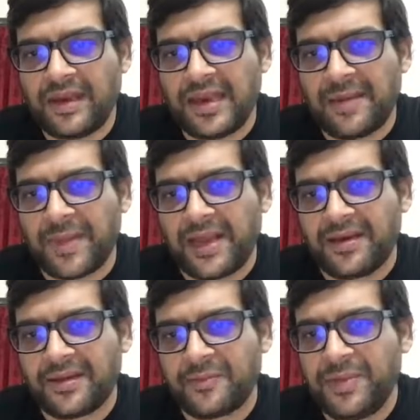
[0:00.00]
A
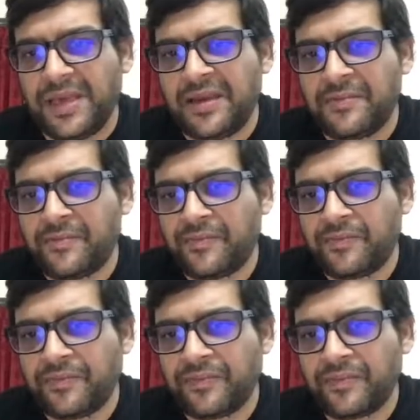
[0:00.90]
minus B
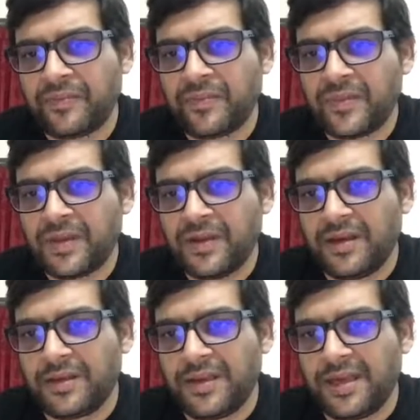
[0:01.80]

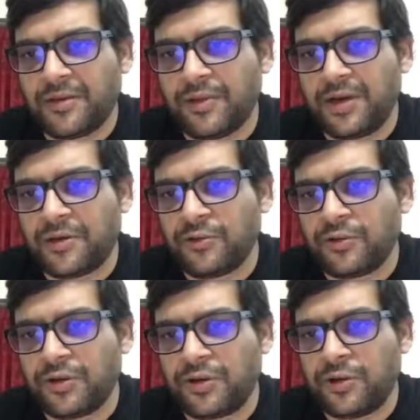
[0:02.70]
is equal
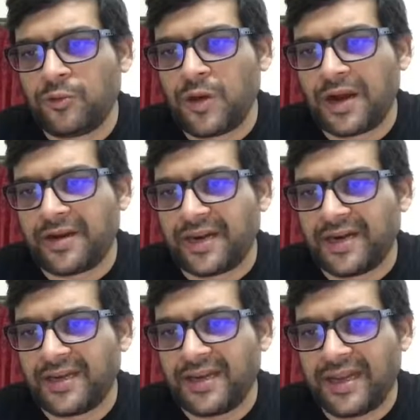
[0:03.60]
to
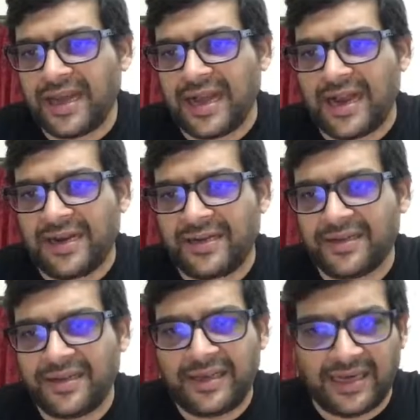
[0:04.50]

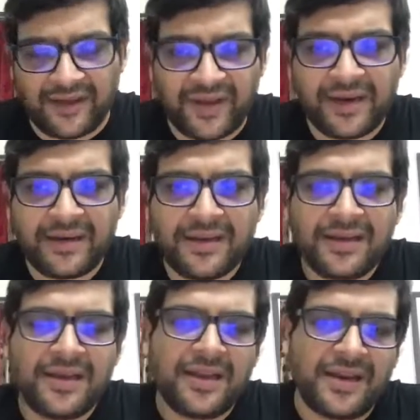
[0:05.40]
211.
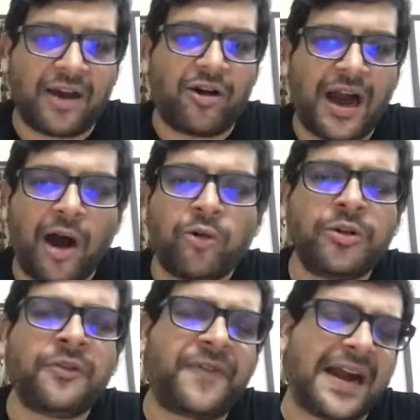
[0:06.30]
Now, how
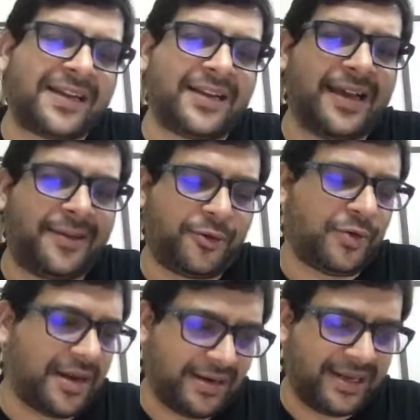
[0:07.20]
do you factorize
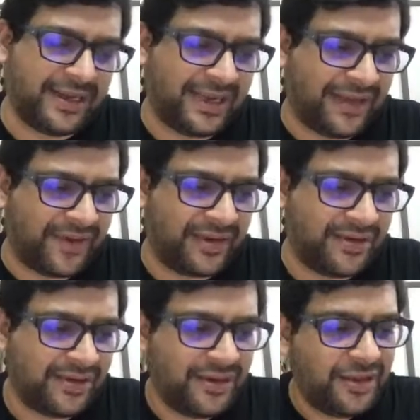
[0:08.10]
211?
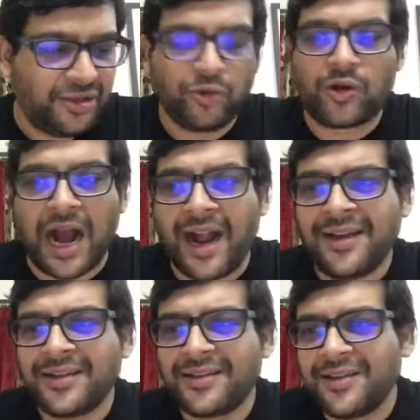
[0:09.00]
You
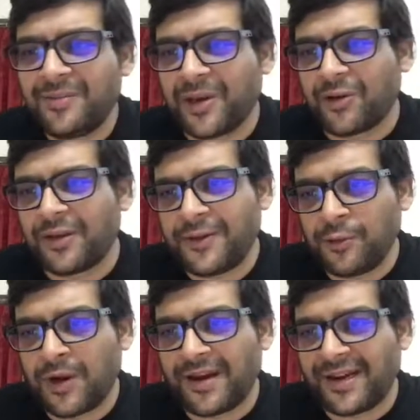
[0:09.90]
can't, because
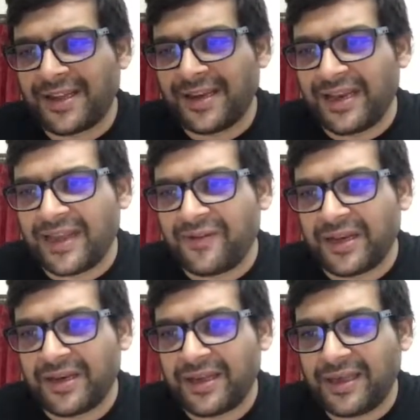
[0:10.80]

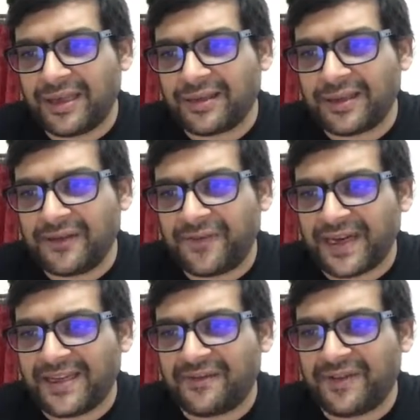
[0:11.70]
211 is
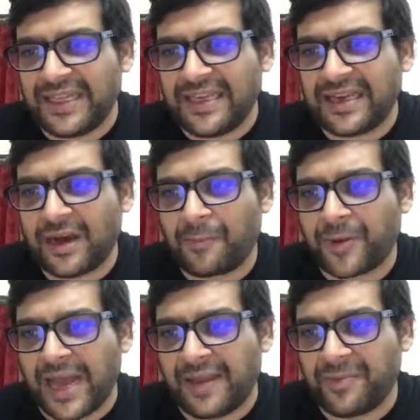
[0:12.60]
effectively a
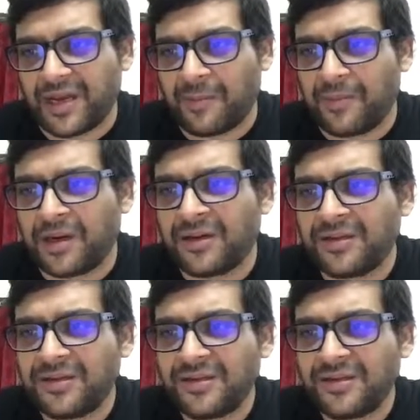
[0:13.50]
prime number.